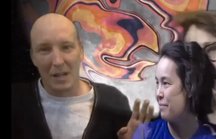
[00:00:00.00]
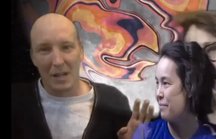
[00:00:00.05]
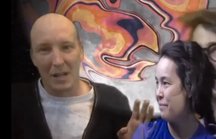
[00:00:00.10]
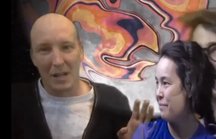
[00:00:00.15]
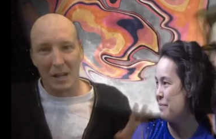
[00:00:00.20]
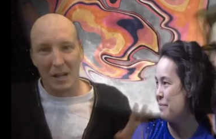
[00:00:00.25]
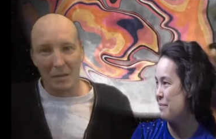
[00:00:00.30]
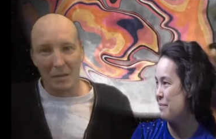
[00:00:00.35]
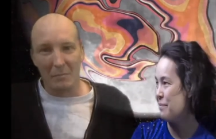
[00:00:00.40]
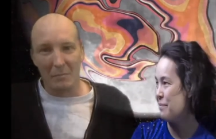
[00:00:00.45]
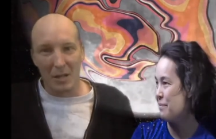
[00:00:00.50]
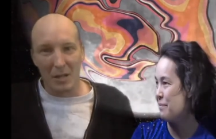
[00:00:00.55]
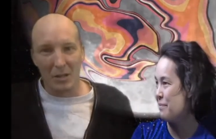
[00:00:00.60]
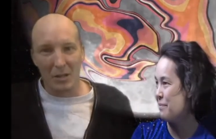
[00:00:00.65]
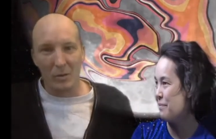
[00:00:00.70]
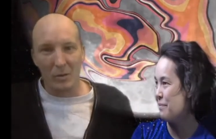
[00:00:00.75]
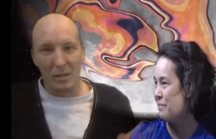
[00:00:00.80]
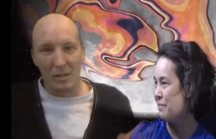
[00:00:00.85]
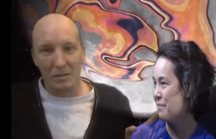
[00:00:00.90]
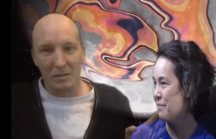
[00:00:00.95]
Speaker 1: I'm Michael
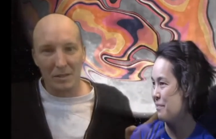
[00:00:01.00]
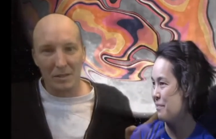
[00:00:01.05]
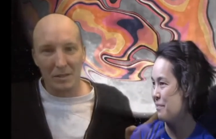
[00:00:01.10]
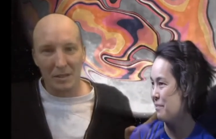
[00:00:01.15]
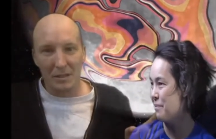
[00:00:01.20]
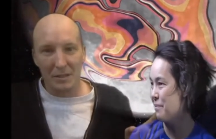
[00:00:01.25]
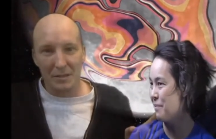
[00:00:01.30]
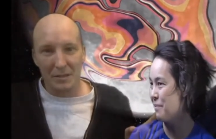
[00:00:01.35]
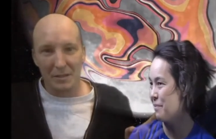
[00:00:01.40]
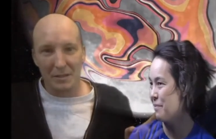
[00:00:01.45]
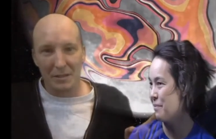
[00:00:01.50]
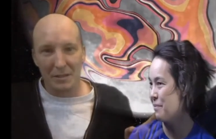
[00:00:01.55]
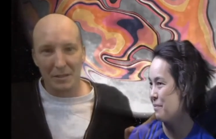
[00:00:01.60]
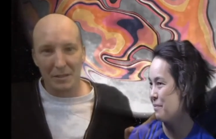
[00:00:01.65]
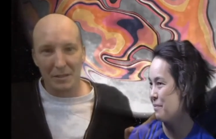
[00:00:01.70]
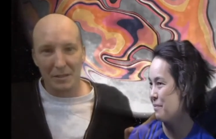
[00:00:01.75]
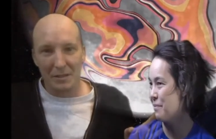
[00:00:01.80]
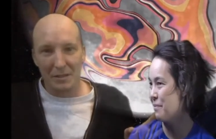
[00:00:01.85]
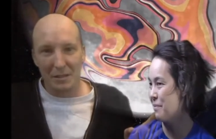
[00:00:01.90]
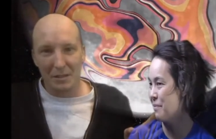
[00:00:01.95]
Wheeler, the third
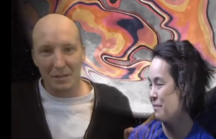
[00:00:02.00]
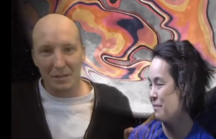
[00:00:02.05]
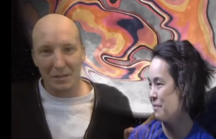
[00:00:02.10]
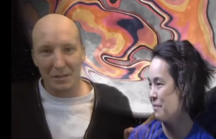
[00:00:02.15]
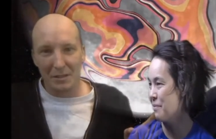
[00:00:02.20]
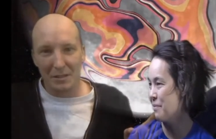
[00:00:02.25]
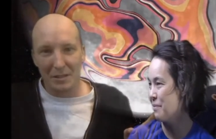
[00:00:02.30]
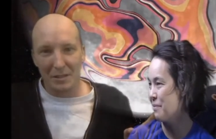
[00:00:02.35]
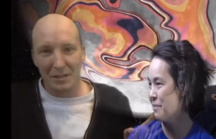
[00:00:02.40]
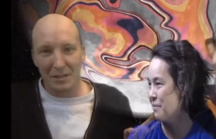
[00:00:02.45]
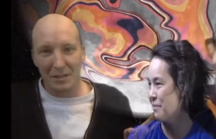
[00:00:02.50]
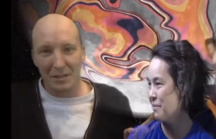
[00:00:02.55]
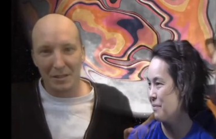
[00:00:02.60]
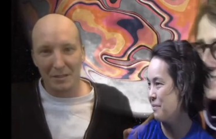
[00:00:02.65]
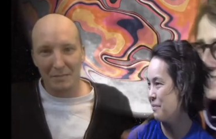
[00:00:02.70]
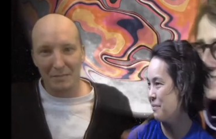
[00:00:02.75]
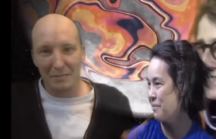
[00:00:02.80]
co-curator.